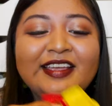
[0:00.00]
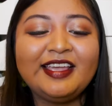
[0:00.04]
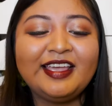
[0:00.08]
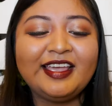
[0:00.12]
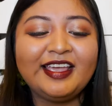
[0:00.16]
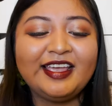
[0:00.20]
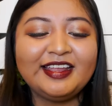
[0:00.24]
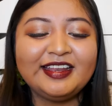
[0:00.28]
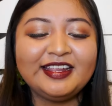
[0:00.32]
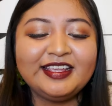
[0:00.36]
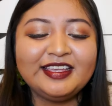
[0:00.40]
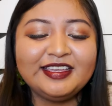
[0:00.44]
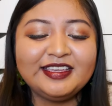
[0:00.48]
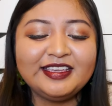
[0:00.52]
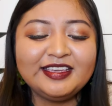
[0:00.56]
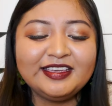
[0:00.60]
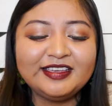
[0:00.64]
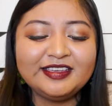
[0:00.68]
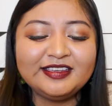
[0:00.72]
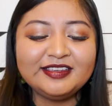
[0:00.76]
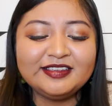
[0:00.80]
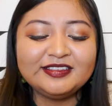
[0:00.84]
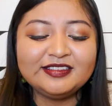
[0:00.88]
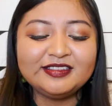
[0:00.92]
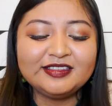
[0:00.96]
And
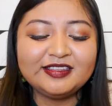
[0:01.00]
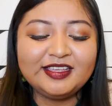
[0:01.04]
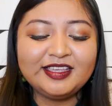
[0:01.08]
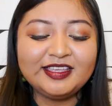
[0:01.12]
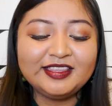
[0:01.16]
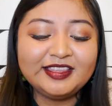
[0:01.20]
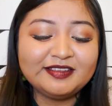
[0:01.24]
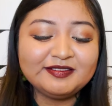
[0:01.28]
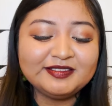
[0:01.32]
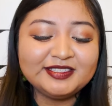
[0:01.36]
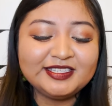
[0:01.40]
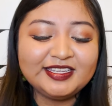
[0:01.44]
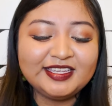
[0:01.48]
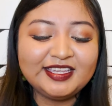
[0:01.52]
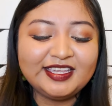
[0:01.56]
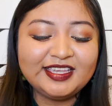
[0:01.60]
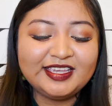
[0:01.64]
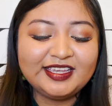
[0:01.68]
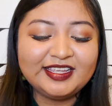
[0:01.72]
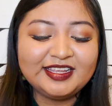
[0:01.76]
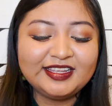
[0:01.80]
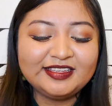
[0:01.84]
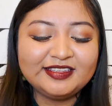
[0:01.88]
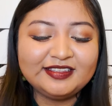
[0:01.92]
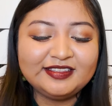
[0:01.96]
he, he loves to
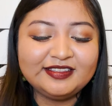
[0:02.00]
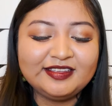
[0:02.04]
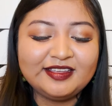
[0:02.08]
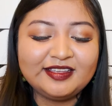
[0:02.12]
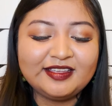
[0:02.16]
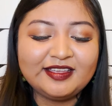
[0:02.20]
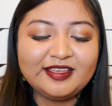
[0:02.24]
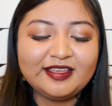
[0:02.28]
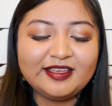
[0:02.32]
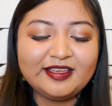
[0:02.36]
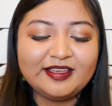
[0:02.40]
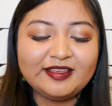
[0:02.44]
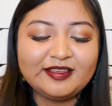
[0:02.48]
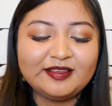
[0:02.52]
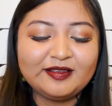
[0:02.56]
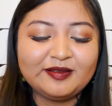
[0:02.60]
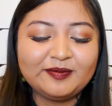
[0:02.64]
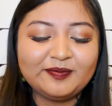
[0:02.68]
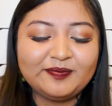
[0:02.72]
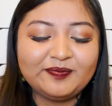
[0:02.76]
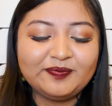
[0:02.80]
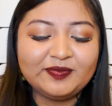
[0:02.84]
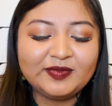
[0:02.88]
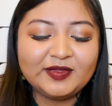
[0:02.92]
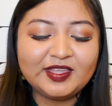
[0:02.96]
eat
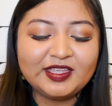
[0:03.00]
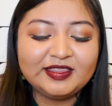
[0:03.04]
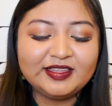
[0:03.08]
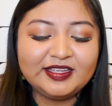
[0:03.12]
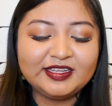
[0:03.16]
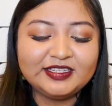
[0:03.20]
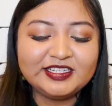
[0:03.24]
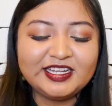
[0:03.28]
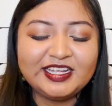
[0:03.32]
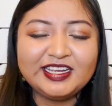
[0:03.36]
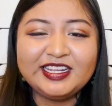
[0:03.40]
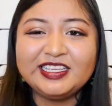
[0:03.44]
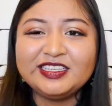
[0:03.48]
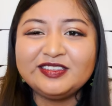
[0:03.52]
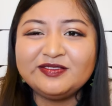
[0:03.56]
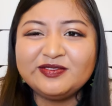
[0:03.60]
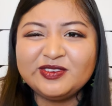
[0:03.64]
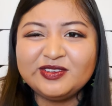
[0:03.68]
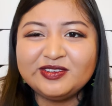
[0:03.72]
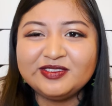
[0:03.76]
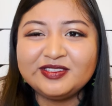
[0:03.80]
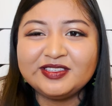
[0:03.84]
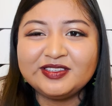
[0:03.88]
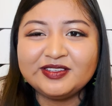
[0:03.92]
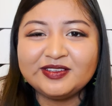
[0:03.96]
um, like Chinese
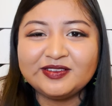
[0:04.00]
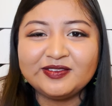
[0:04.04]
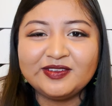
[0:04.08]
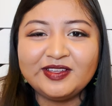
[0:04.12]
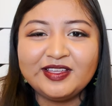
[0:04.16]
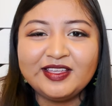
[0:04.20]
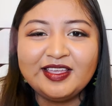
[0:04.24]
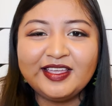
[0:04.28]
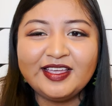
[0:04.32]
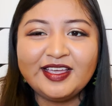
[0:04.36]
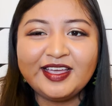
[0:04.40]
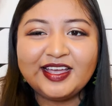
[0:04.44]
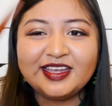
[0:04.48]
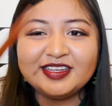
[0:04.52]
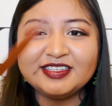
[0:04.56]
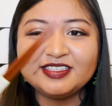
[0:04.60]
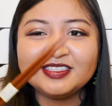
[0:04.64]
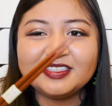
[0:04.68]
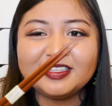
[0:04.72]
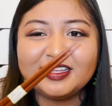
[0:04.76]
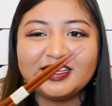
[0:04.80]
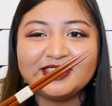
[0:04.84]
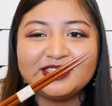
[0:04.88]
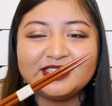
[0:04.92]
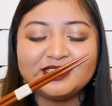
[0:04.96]
food. So I
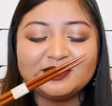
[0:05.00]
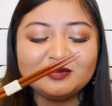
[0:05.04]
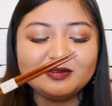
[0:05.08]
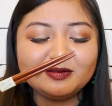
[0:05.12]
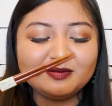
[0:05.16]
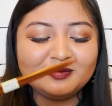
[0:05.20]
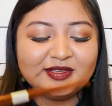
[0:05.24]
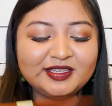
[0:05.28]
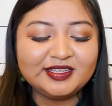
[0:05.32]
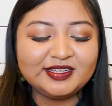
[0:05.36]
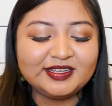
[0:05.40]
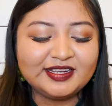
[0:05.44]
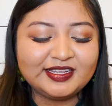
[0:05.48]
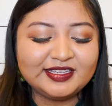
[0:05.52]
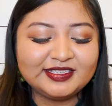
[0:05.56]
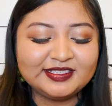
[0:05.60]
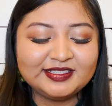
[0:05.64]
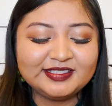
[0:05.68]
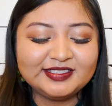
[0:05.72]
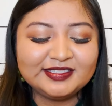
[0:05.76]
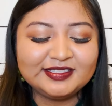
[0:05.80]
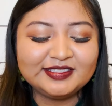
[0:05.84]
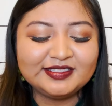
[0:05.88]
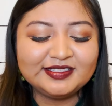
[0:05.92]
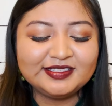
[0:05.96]
just thought this would be a nice
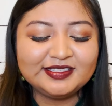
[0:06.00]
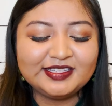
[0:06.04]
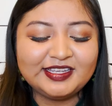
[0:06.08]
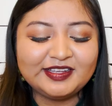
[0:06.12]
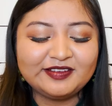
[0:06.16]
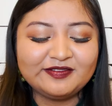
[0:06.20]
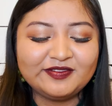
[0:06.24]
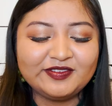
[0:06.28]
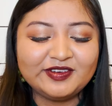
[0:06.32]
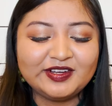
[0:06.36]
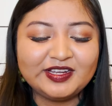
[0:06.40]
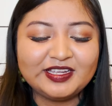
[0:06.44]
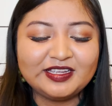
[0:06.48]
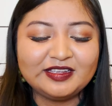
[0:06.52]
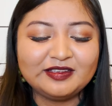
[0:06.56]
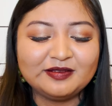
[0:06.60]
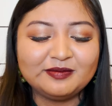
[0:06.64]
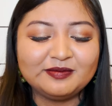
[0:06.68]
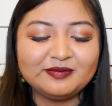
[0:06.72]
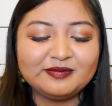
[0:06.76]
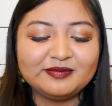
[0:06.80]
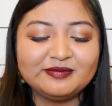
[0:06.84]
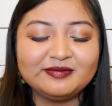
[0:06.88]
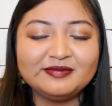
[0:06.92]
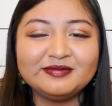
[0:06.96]
set for
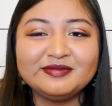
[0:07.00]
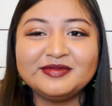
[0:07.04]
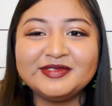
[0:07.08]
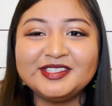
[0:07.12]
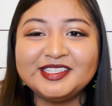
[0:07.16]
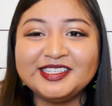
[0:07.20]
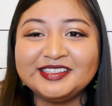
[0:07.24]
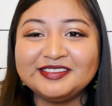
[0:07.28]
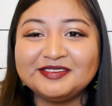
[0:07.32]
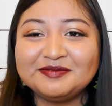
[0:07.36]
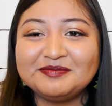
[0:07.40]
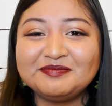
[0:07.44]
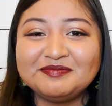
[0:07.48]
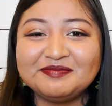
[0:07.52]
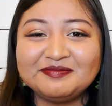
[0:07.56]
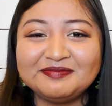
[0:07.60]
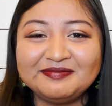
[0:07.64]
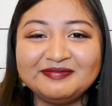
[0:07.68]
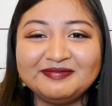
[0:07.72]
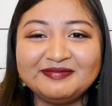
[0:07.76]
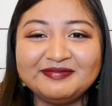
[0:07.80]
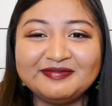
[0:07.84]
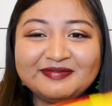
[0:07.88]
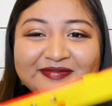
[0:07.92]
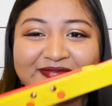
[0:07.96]
him to
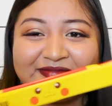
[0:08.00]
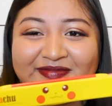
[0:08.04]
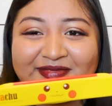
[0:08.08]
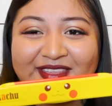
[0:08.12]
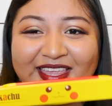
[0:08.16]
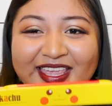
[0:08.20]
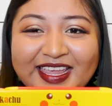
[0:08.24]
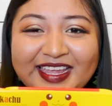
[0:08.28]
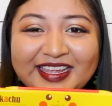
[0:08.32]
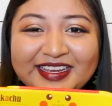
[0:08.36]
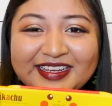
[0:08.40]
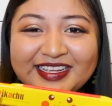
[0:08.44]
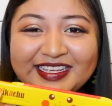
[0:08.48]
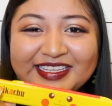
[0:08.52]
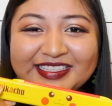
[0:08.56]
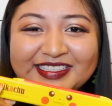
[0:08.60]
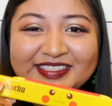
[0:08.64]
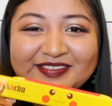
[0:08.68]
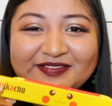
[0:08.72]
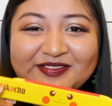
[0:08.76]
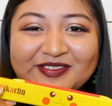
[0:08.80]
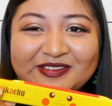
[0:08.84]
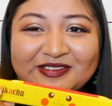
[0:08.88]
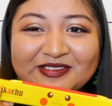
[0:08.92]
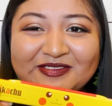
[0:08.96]
eat his
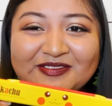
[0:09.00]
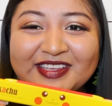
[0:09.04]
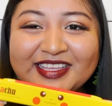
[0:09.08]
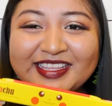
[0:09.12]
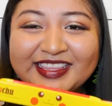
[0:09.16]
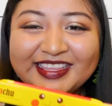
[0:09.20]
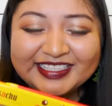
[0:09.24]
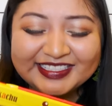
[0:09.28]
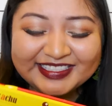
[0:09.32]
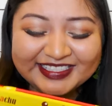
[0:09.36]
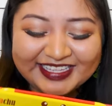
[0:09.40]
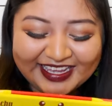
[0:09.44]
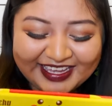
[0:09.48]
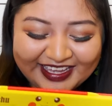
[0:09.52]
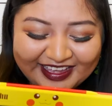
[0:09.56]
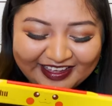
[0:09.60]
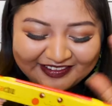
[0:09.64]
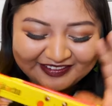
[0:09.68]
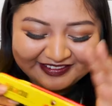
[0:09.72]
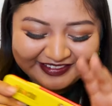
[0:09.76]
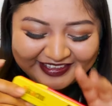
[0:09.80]
food with, his takeout